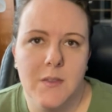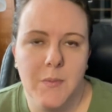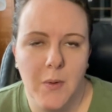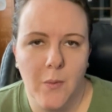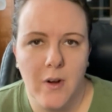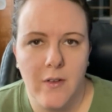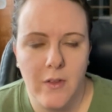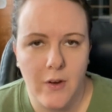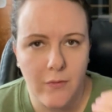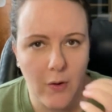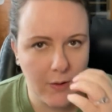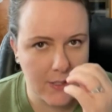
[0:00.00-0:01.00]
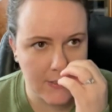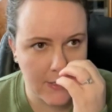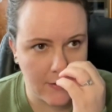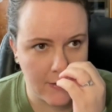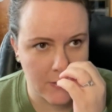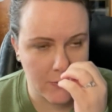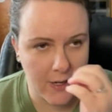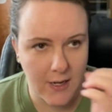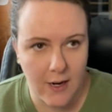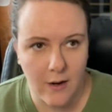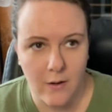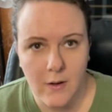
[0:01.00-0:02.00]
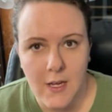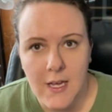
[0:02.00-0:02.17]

but one of their focus areas right now